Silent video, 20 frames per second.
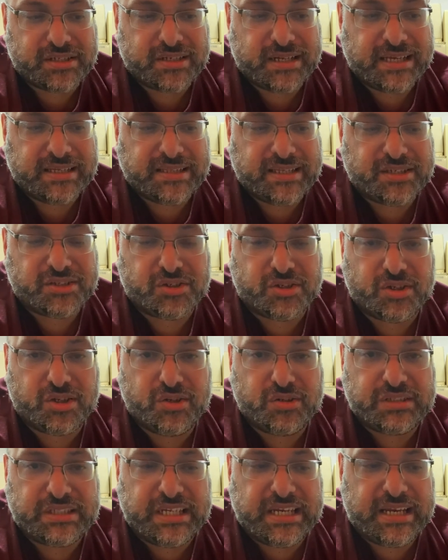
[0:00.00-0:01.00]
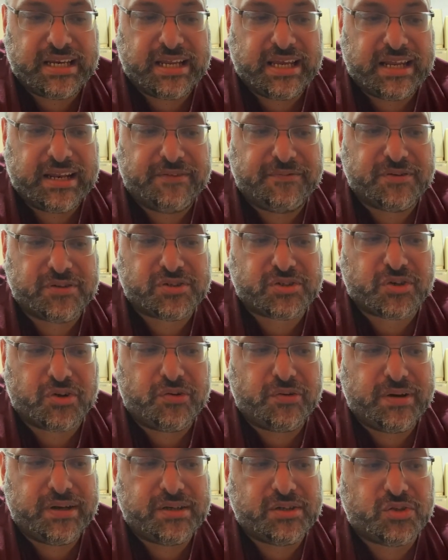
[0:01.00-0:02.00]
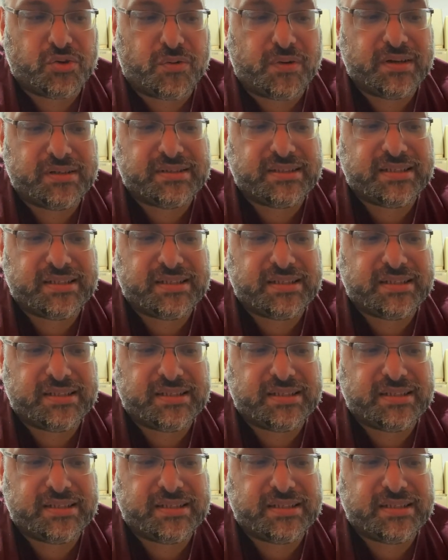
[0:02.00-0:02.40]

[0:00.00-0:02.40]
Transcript: like this, you're loosening it. And if you're screwing towards the